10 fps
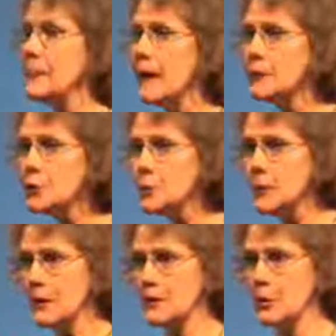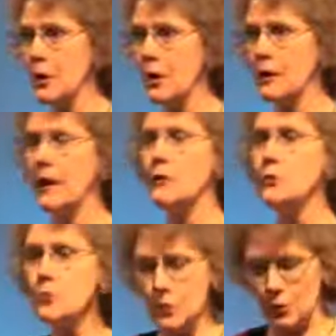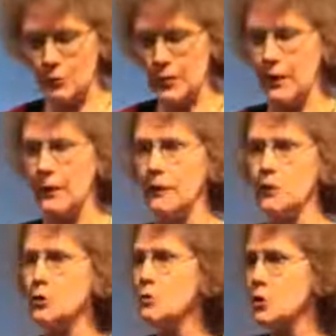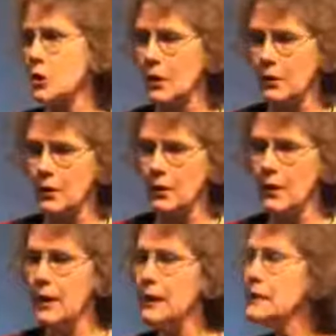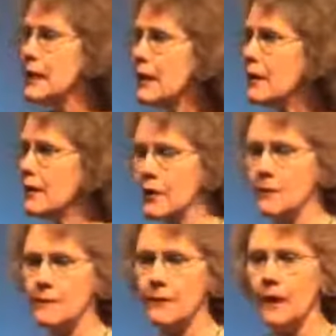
Now you're being taught. Now you go tell and you share and tell them